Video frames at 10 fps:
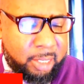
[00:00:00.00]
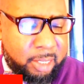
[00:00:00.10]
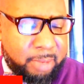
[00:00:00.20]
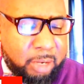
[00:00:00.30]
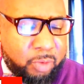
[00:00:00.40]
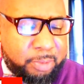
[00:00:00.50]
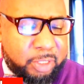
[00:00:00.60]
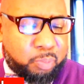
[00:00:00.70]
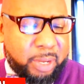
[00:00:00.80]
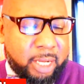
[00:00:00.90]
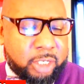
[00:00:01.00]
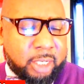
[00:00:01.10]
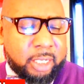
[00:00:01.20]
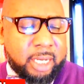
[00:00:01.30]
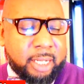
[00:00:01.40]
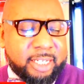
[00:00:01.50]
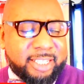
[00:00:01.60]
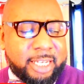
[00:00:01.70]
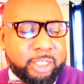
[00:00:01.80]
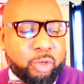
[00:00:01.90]
The money will be spent to conduct
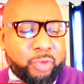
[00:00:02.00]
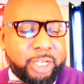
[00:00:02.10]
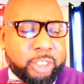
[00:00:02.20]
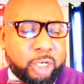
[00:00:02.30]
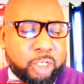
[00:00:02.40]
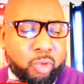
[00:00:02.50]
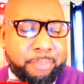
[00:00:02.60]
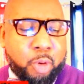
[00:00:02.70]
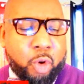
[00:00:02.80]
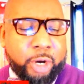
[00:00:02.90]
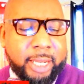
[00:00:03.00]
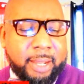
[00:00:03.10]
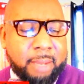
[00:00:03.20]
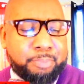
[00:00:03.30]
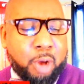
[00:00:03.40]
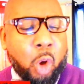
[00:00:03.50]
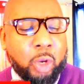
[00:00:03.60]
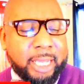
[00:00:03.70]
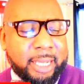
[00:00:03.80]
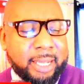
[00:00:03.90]
extensive research, reporting, and
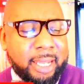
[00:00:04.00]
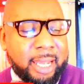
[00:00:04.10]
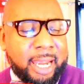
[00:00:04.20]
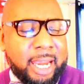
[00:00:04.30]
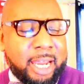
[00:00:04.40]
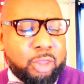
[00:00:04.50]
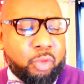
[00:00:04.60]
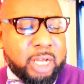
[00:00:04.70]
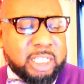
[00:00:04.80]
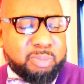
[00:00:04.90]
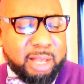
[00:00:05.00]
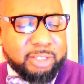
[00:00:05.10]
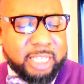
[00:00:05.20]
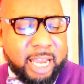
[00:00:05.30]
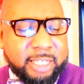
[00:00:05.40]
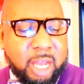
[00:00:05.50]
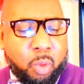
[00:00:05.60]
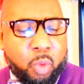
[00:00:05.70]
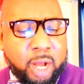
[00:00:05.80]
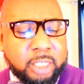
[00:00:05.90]
polling in the Rust Belt states
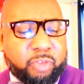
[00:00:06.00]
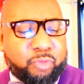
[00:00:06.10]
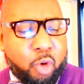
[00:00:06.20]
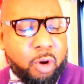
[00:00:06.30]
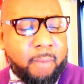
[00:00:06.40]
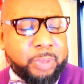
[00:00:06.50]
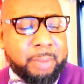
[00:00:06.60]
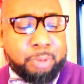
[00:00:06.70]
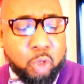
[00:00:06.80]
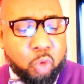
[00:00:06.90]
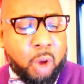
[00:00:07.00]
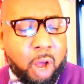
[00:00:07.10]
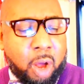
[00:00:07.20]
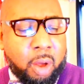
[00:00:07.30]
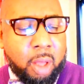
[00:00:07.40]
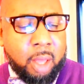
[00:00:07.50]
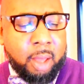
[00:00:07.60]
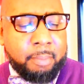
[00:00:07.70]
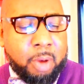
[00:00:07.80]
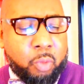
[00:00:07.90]
that once formed the blue wall,
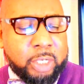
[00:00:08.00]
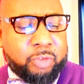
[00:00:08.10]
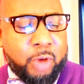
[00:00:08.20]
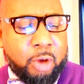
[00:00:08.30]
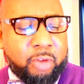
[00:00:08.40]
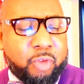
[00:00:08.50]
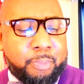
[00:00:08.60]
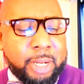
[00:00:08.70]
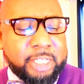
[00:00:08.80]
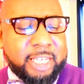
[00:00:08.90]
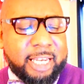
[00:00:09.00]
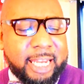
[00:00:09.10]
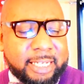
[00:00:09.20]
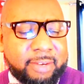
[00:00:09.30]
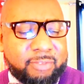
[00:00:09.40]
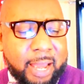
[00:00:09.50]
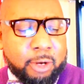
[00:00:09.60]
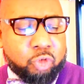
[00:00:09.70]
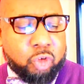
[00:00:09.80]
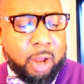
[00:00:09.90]
but which voted for President-elect
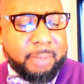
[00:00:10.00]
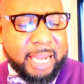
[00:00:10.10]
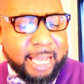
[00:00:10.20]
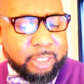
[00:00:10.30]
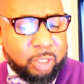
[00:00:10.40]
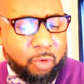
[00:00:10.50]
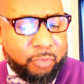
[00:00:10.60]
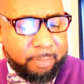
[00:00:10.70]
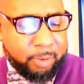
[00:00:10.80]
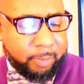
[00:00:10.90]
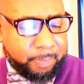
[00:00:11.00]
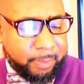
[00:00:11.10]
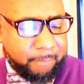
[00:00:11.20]
Donald Trump last November.